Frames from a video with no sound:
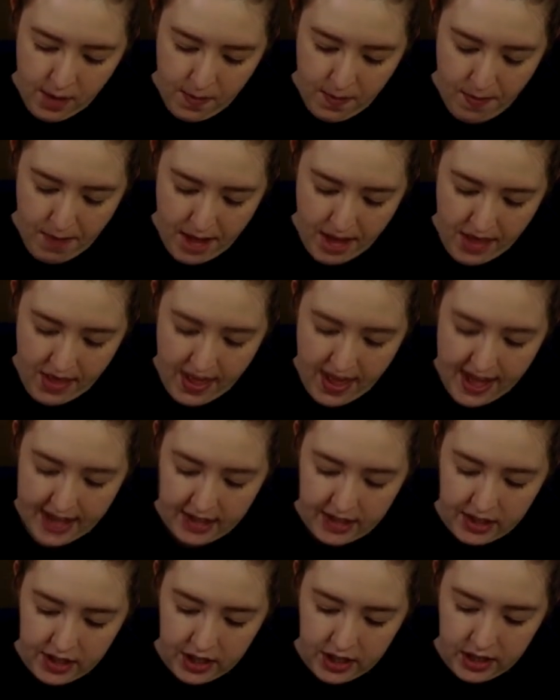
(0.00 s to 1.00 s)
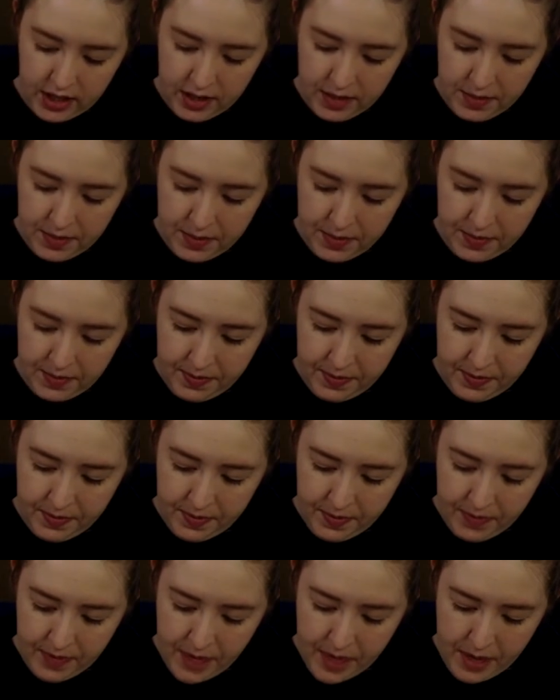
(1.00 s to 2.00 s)
by that term
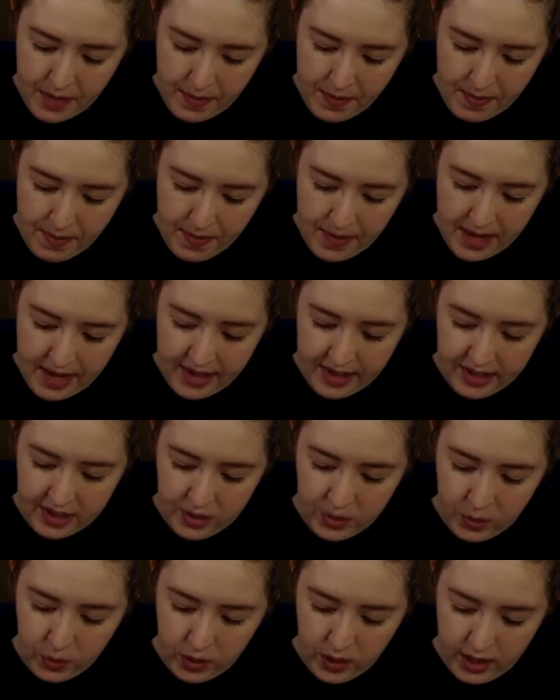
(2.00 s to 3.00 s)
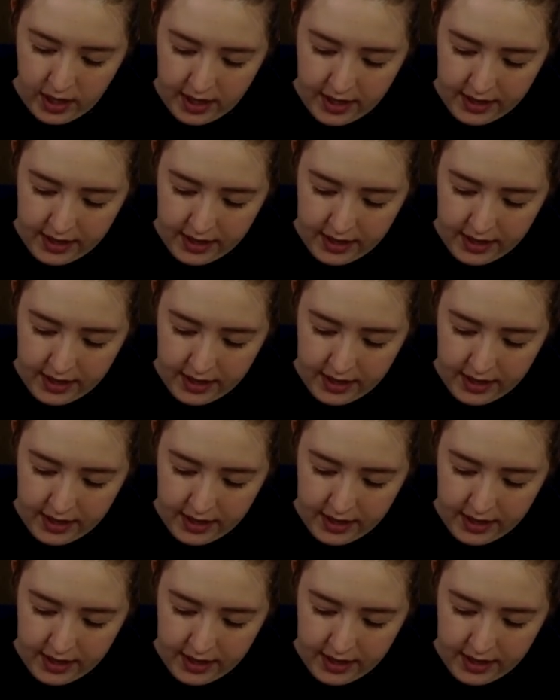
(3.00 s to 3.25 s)
minus 1.